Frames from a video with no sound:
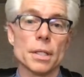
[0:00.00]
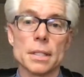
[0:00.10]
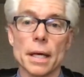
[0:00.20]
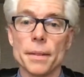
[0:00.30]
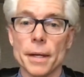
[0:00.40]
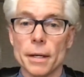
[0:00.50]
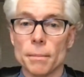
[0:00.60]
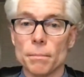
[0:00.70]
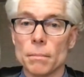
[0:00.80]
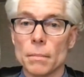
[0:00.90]
send
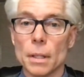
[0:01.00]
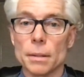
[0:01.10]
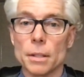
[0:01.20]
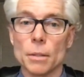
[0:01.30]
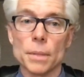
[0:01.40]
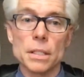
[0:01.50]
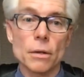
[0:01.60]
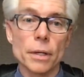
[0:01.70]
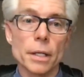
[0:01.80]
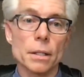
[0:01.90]
them
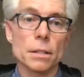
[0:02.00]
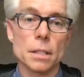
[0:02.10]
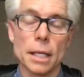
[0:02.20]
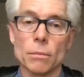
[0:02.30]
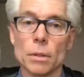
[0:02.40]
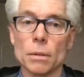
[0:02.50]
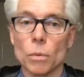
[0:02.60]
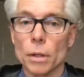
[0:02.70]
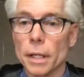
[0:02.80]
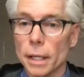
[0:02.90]
materials, they would
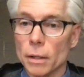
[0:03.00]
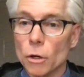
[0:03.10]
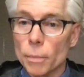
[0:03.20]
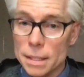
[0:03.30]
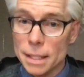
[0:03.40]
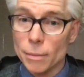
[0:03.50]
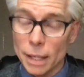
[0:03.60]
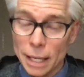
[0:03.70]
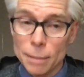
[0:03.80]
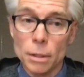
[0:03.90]
work at home as they were
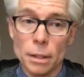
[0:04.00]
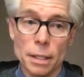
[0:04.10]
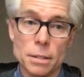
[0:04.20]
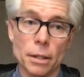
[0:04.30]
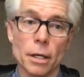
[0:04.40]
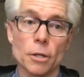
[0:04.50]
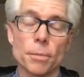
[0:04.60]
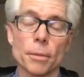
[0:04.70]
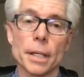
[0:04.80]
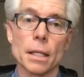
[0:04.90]
able and as their health
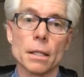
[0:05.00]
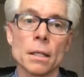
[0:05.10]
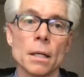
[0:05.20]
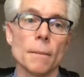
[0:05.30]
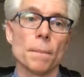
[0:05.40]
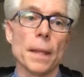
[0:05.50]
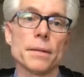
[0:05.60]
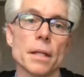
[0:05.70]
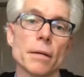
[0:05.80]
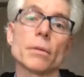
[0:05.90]
permitted, and
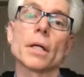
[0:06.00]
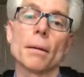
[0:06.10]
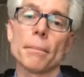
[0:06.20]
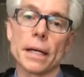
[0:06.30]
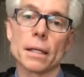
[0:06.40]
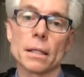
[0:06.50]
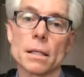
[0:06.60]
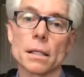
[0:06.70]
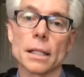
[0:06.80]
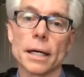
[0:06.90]
then they would come back into
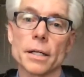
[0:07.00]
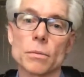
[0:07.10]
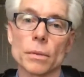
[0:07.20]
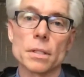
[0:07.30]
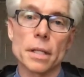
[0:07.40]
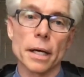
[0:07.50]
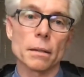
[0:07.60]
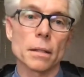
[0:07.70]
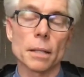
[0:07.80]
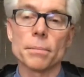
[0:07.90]
the class once that
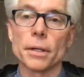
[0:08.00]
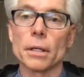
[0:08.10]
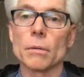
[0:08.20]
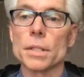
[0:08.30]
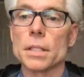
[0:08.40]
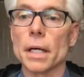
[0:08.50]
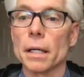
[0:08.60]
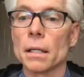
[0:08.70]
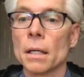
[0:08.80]
period was done.